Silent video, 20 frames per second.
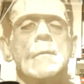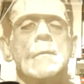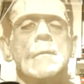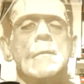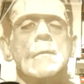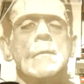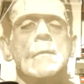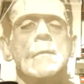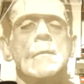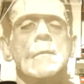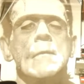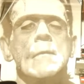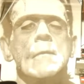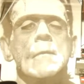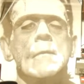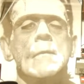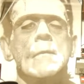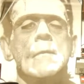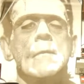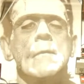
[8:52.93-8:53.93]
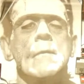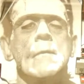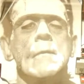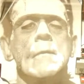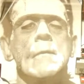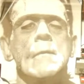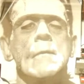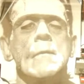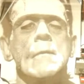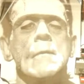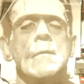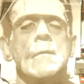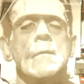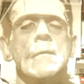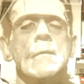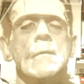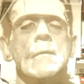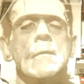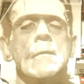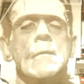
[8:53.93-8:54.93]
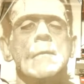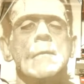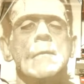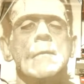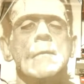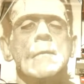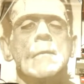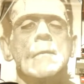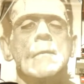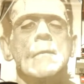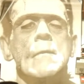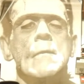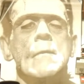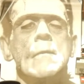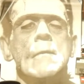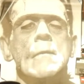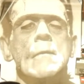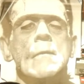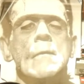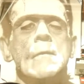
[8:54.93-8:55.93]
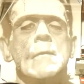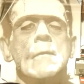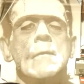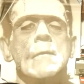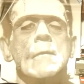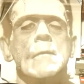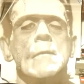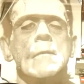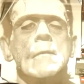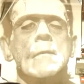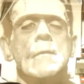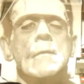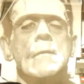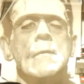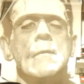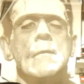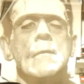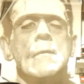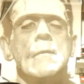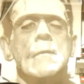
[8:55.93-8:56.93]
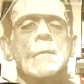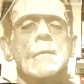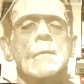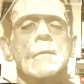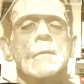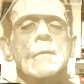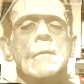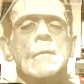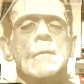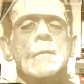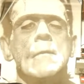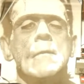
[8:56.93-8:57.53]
[no speech]